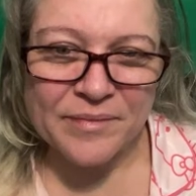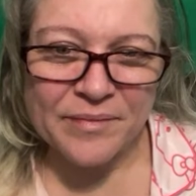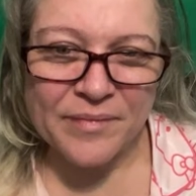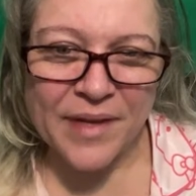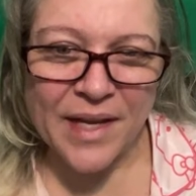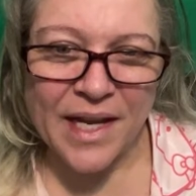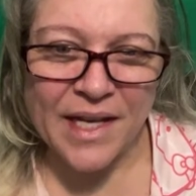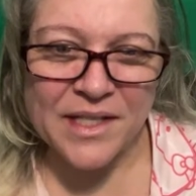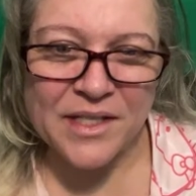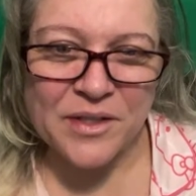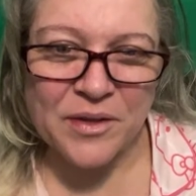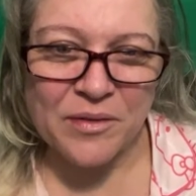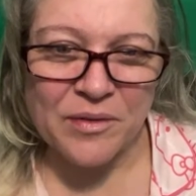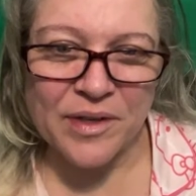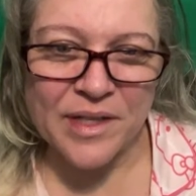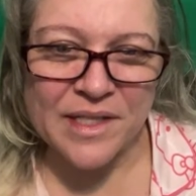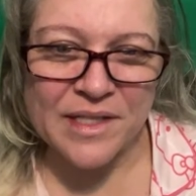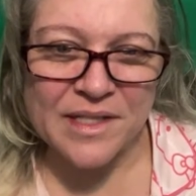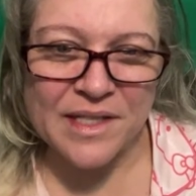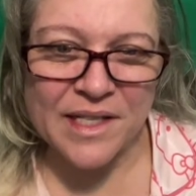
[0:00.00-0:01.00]
8
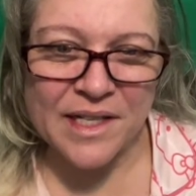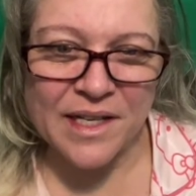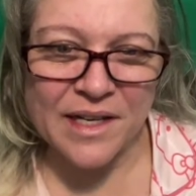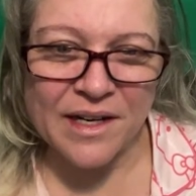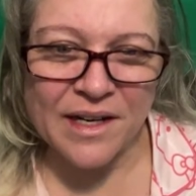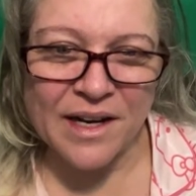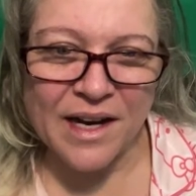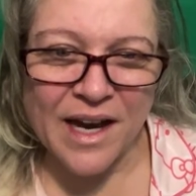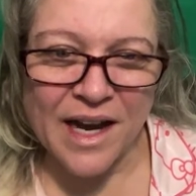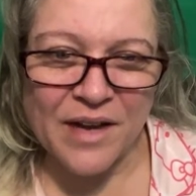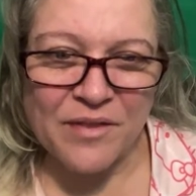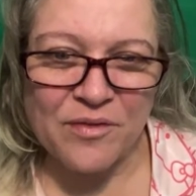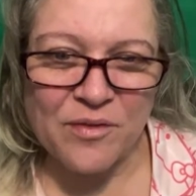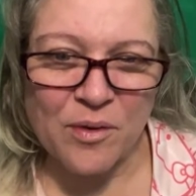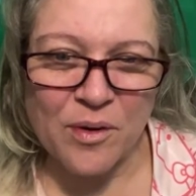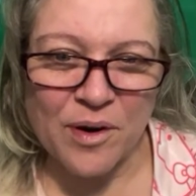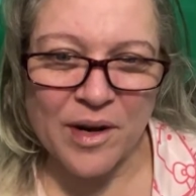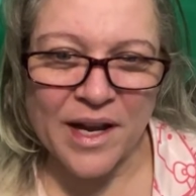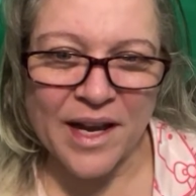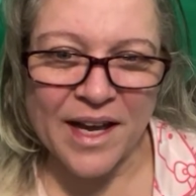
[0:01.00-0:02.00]
degrees here, high
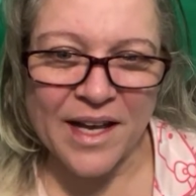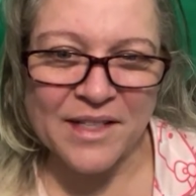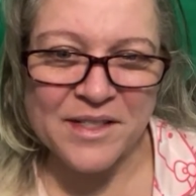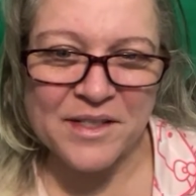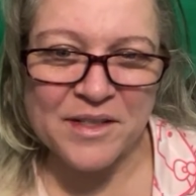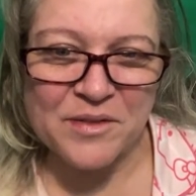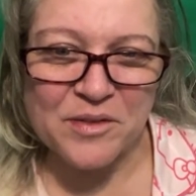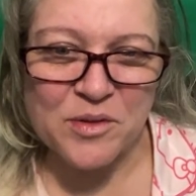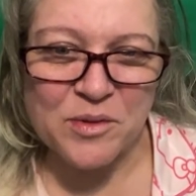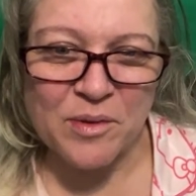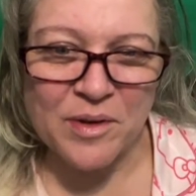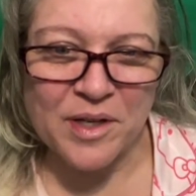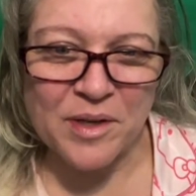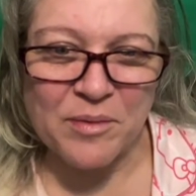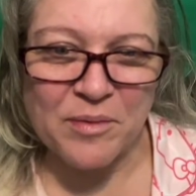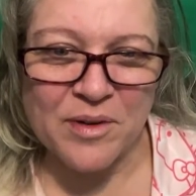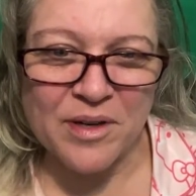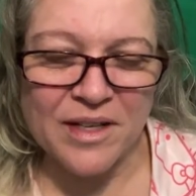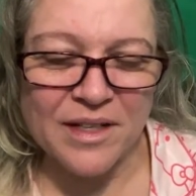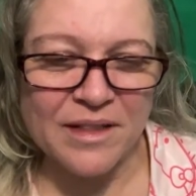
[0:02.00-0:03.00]
forecast of
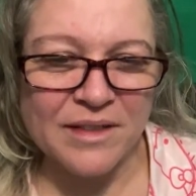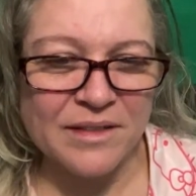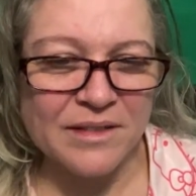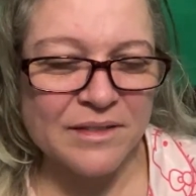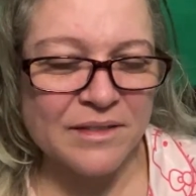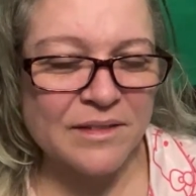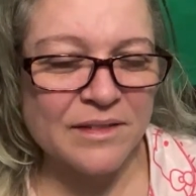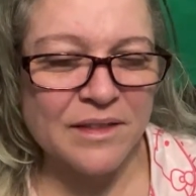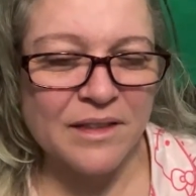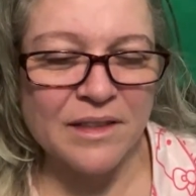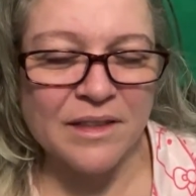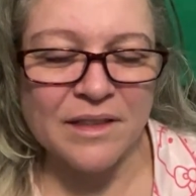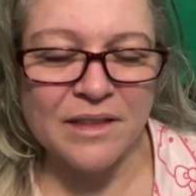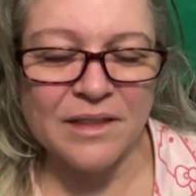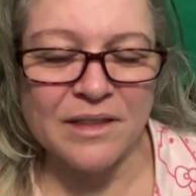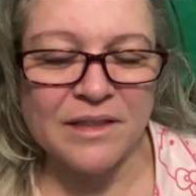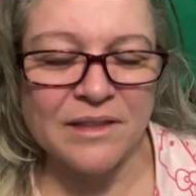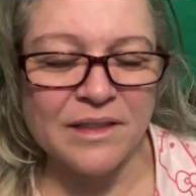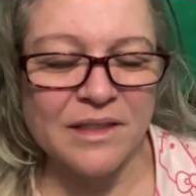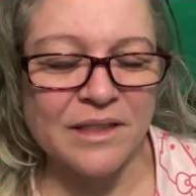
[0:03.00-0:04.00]
21.
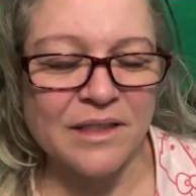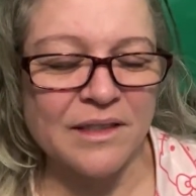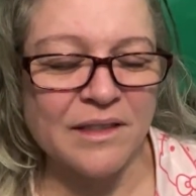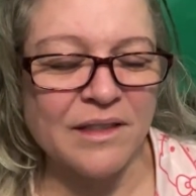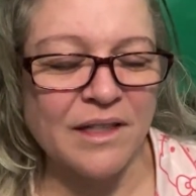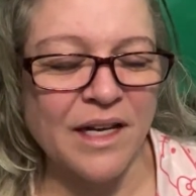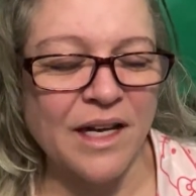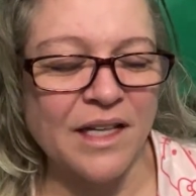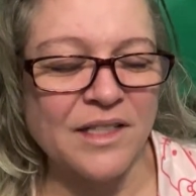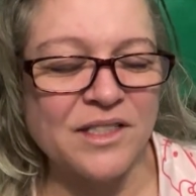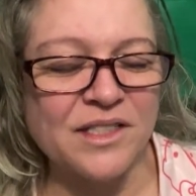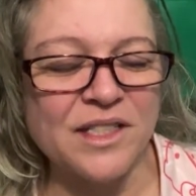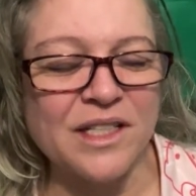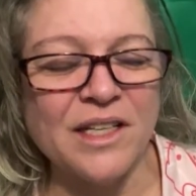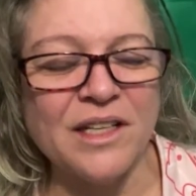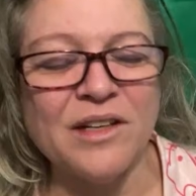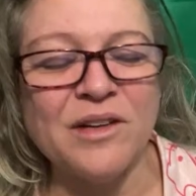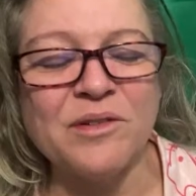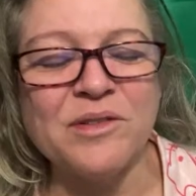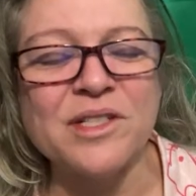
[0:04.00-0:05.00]
Oh, good gosh.
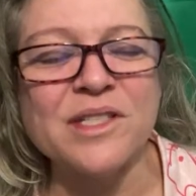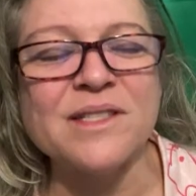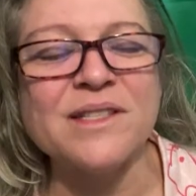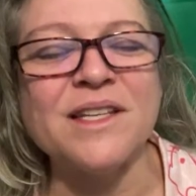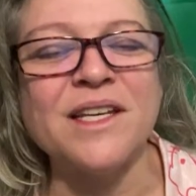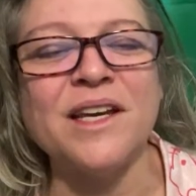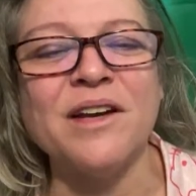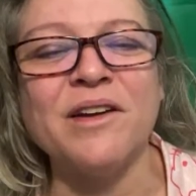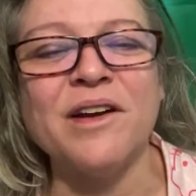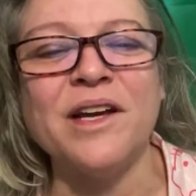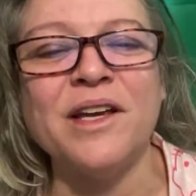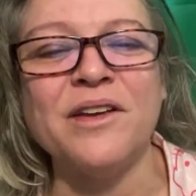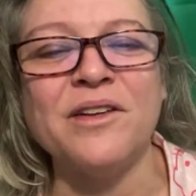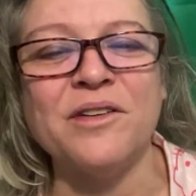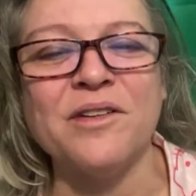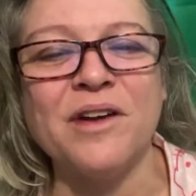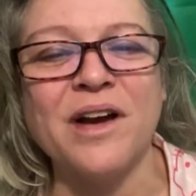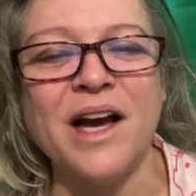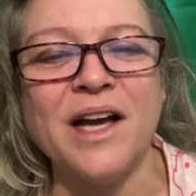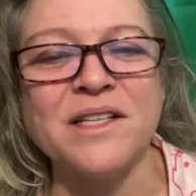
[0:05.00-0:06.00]
Just hearing your
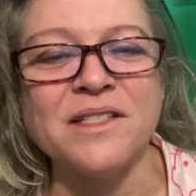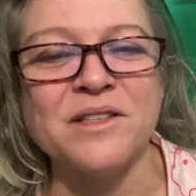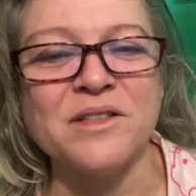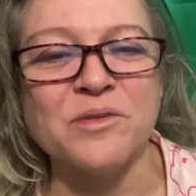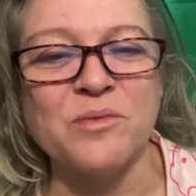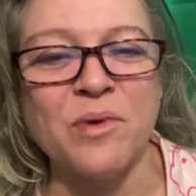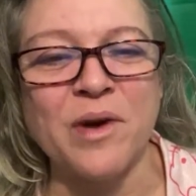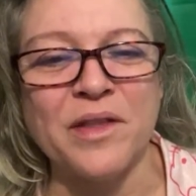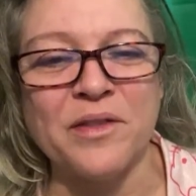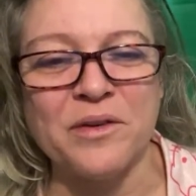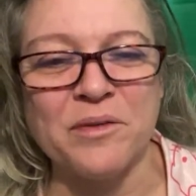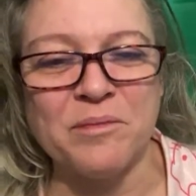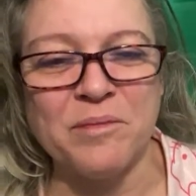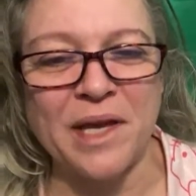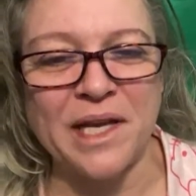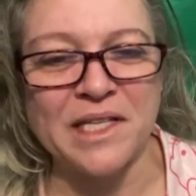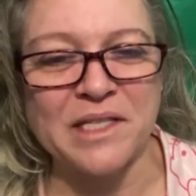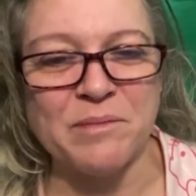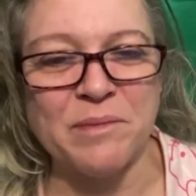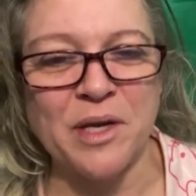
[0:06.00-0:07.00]
guys' weather
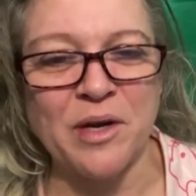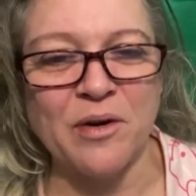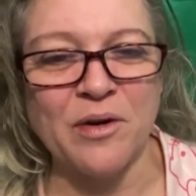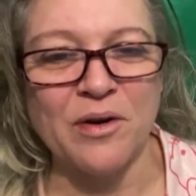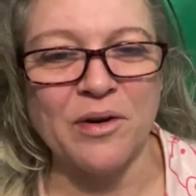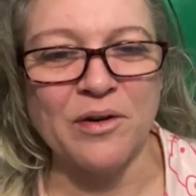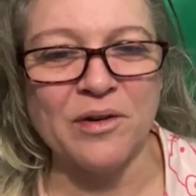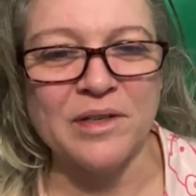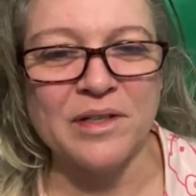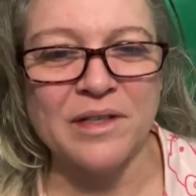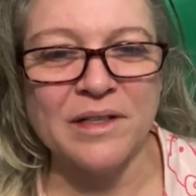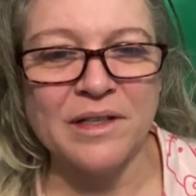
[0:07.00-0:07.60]
makes me hurt.